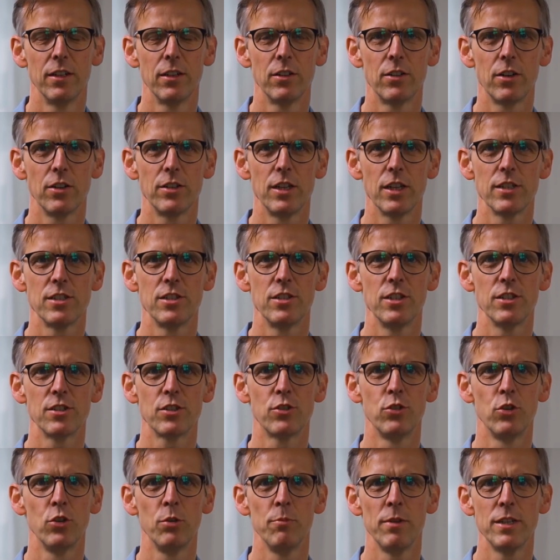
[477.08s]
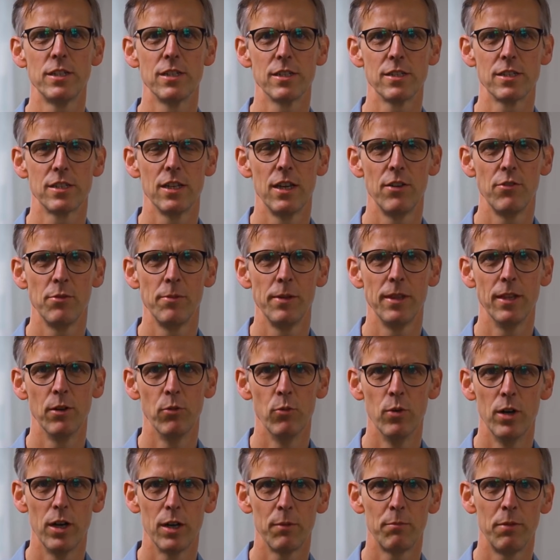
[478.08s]
God doesn't just call me to serve him in the
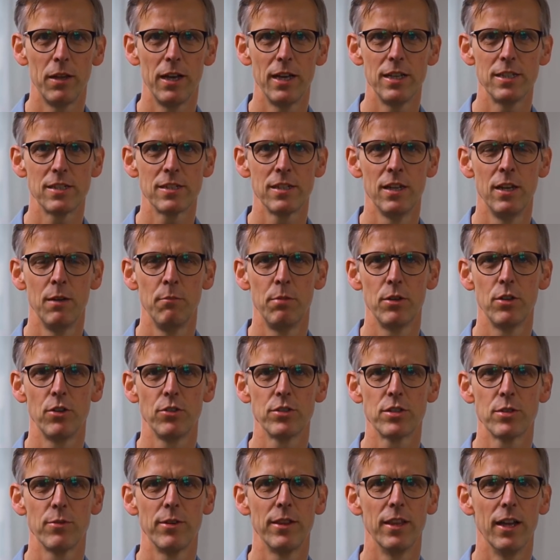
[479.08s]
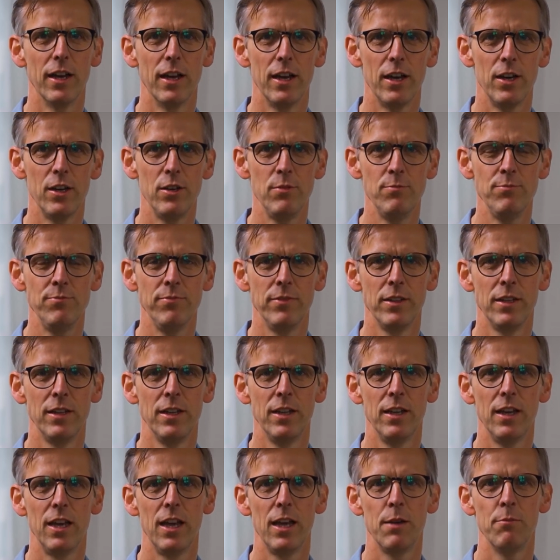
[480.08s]
workplace, but also in the home,
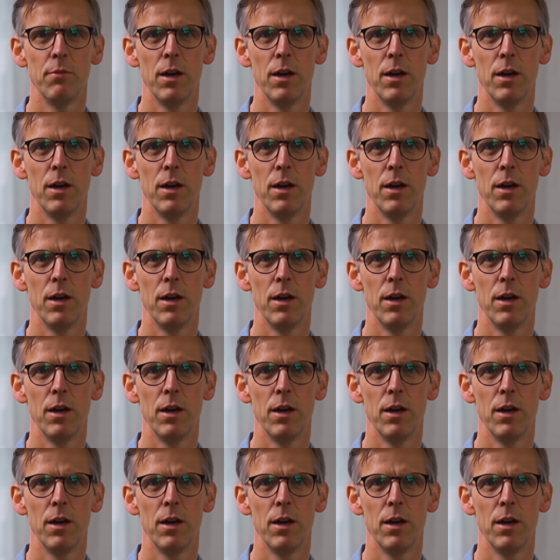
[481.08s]
in